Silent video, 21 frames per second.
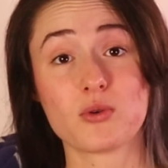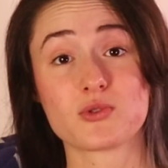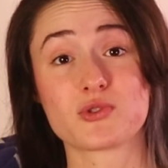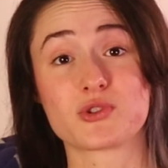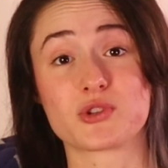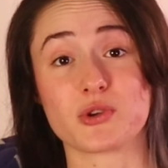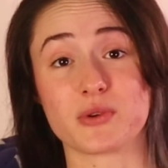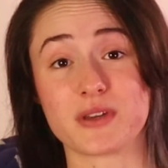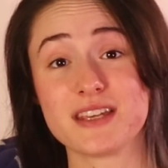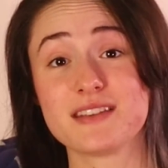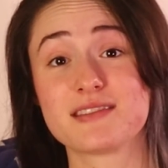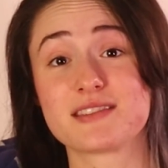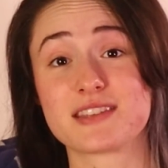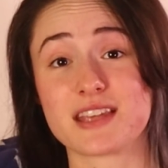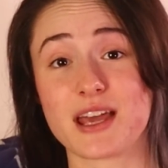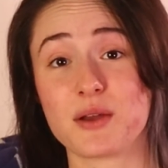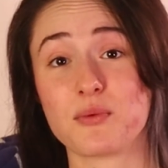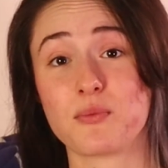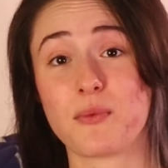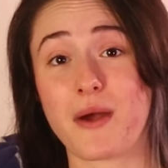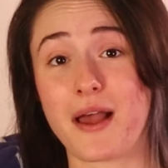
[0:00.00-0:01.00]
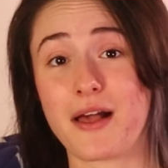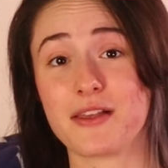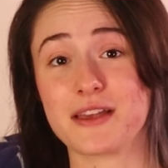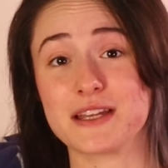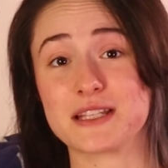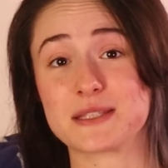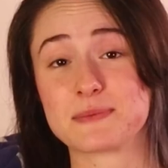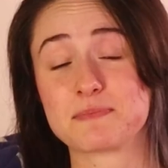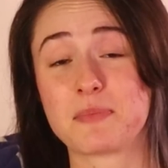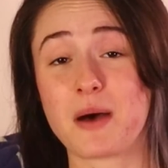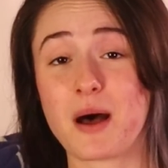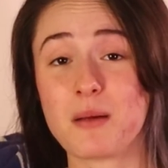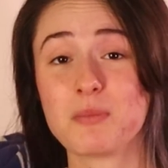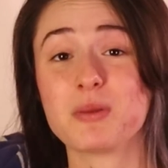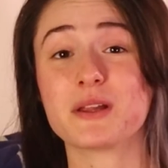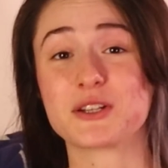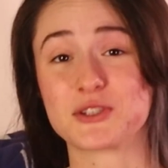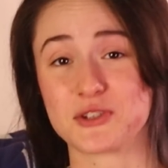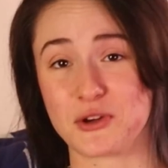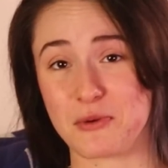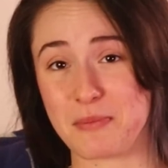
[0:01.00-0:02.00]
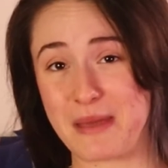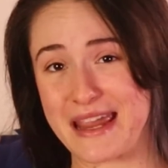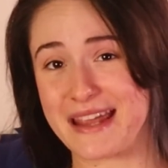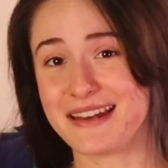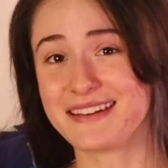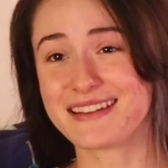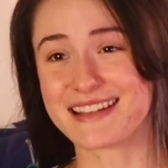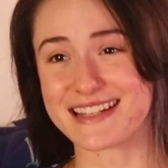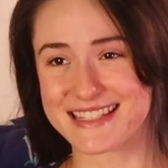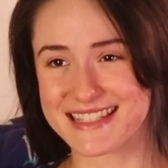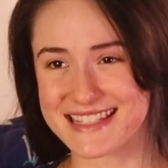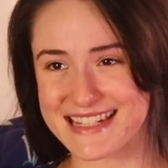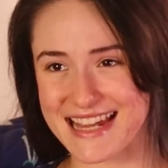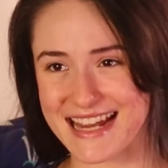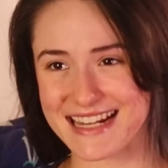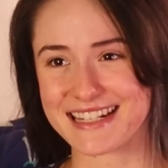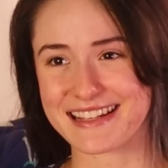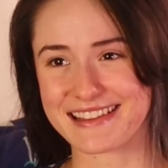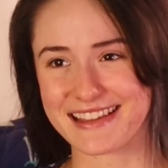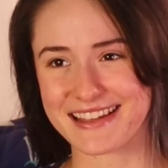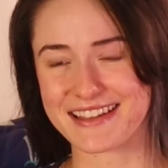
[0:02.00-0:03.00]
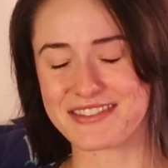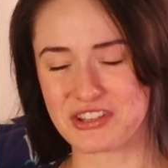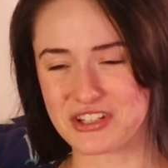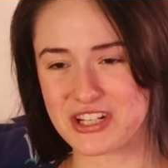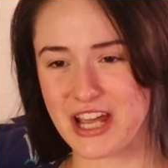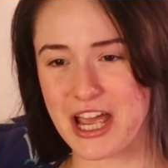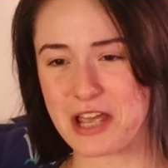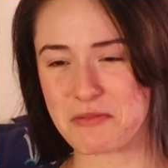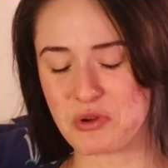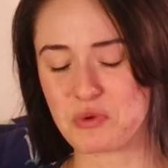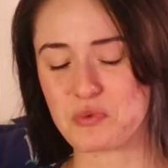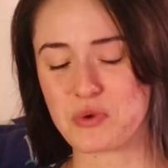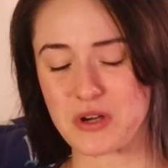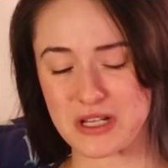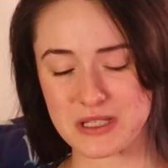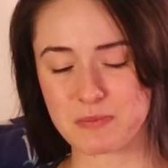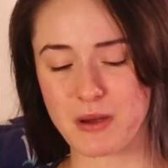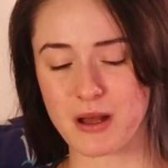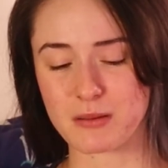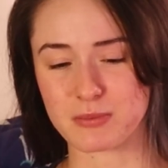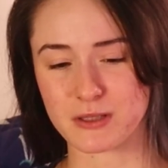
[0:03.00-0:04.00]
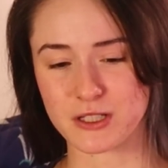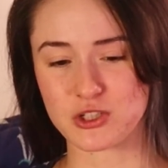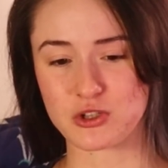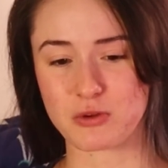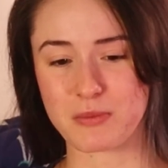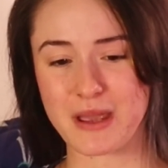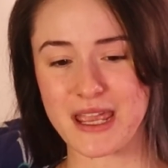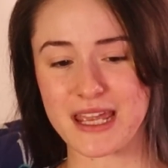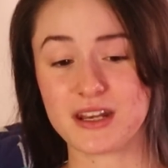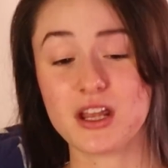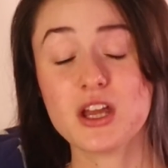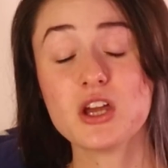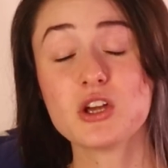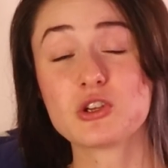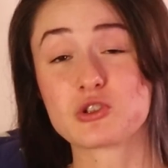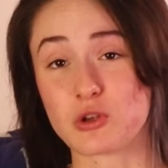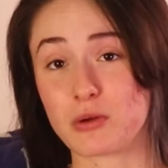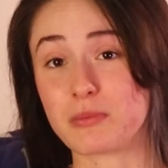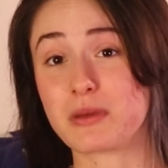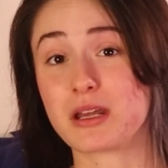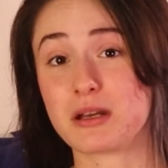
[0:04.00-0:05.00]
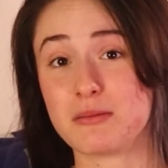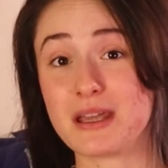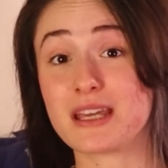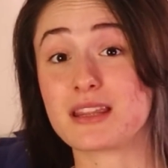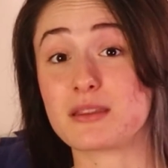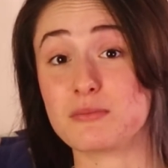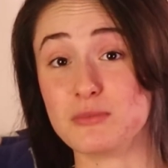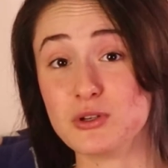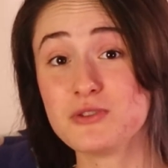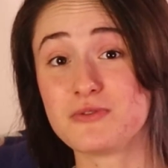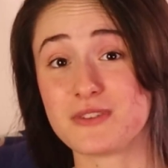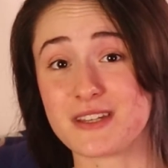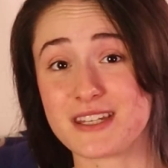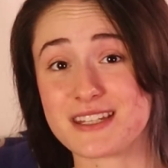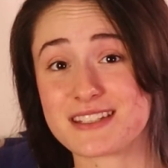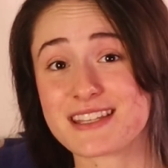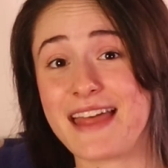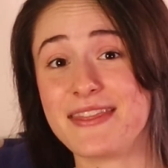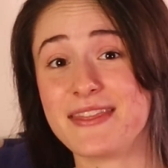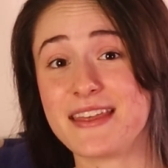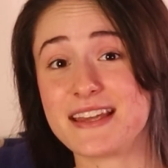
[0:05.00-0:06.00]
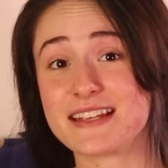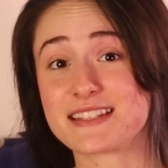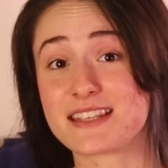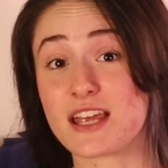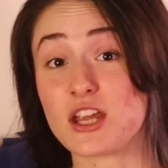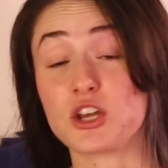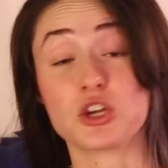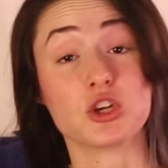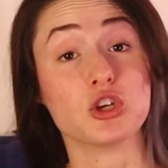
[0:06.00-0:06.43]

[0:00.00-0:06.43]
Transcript: So he said, well, it's public domain, because technically at the time it was public domain, so I'm gonna make the movies. And they said